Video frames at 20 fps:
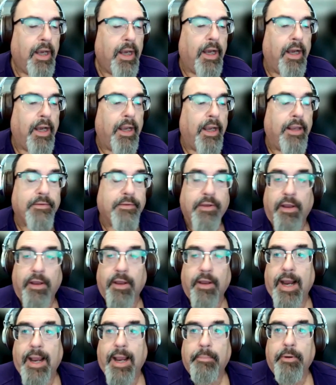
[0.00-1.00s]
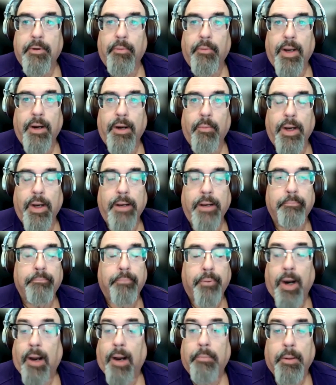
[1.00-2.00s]
Is it going to happen right away?
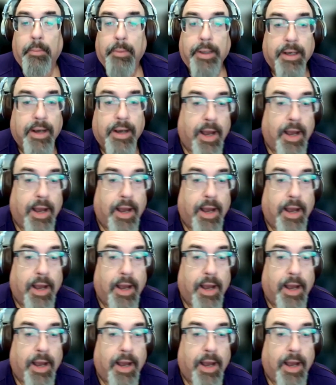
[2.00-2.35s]
Probably